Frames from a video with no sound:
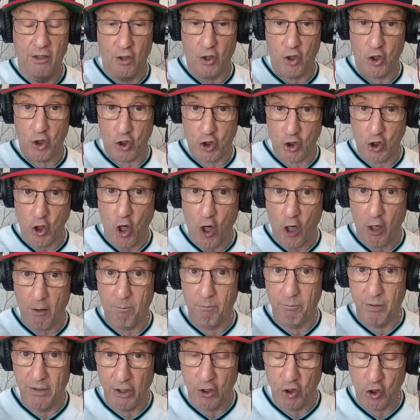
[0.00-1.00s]
their star
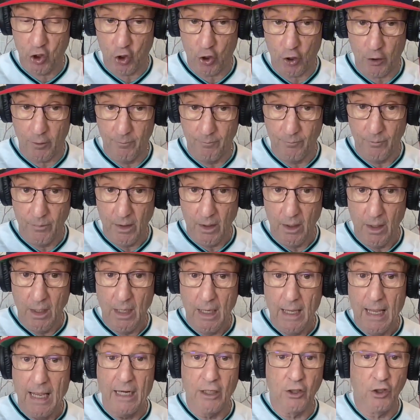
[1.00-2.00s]
pitcher,
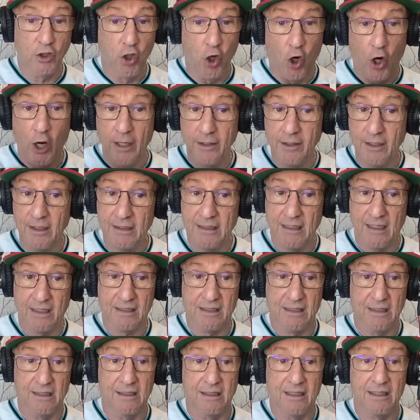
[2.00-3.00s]
had gone the
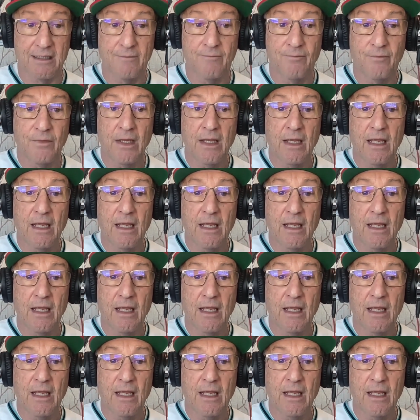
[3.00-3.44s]
distance.